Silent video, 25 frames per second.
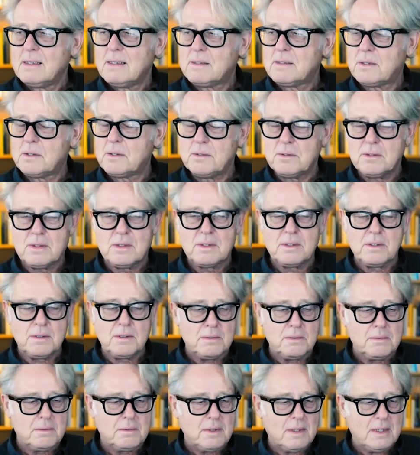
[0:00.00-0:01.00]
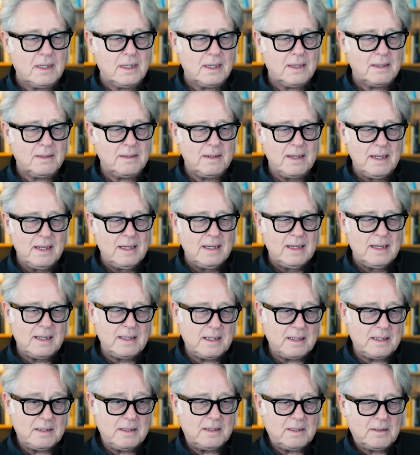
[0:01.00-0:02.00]
to to, uh, and
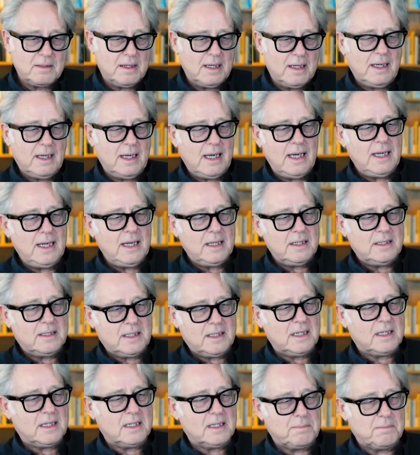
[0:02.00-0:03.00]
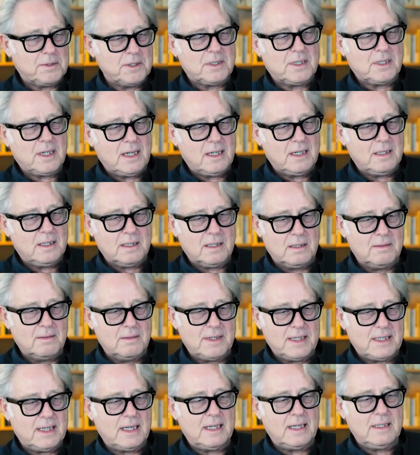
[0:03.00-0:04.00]
then it's like eighty six percent of yeah.
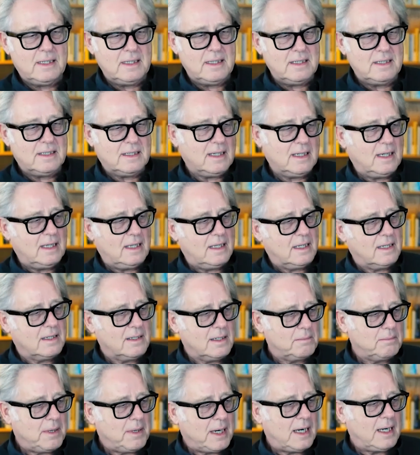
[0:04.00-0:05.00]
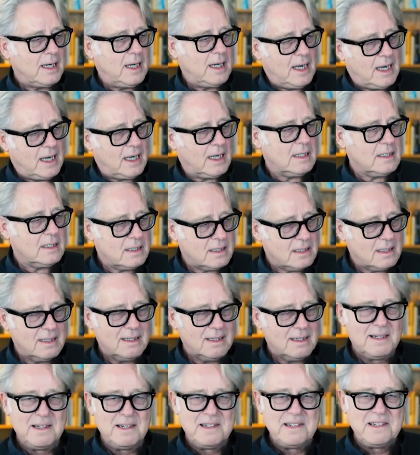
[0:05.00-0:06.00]
attendees say they're going to buy X
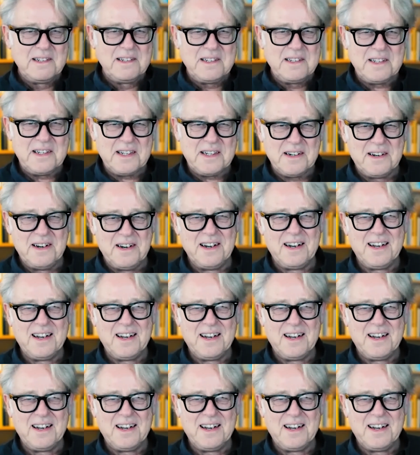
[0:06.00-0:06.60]
you know